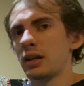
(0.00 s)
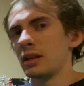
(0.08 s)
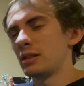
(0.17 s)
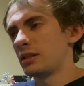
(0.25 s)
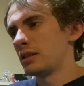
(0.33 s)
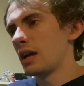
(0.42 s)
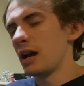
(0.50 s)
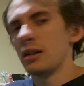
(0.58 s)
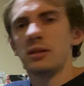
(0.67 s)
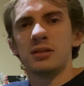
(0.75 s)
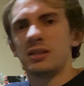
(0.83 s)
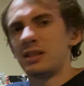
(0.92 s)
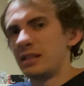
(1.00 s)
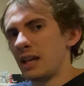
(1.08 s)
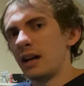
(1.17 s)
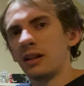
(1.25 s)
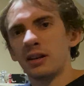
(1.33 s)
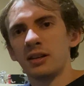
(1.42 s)
cassette
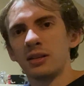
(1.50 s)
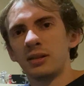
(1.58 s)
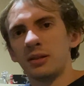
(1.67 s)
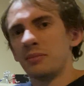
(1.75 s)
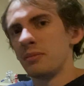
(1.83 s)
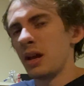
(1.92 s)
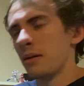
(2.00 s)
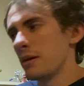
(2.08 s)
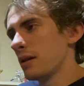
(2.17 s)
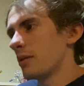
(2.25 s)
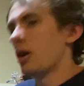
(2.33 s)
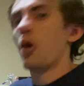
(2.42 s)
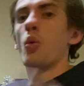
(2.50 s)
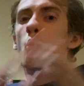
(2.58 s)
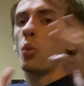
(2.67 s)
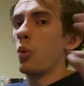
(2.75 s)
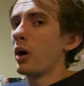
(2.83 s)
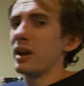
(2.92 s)
seller, maybe
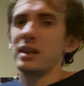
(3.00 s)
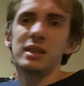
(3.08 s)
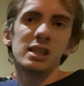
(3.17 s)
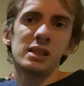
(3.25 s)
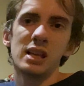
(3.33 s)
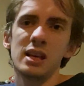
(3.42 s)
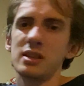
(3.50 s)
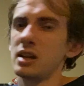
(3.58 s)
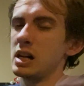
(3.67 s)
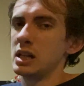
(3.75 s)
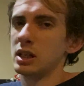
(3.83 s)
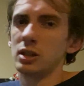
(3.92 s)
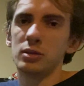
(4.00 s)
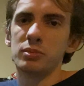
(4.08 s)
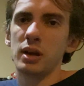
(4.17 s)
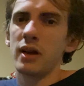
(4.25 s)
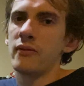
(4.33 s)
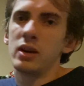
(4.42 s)
one of these days. I
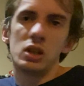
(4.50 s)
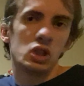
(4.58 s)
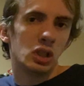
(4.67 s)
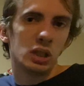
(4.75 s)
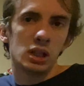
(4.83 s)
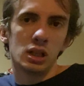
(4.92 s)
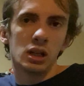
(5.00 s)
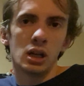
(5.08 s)
hope eventually.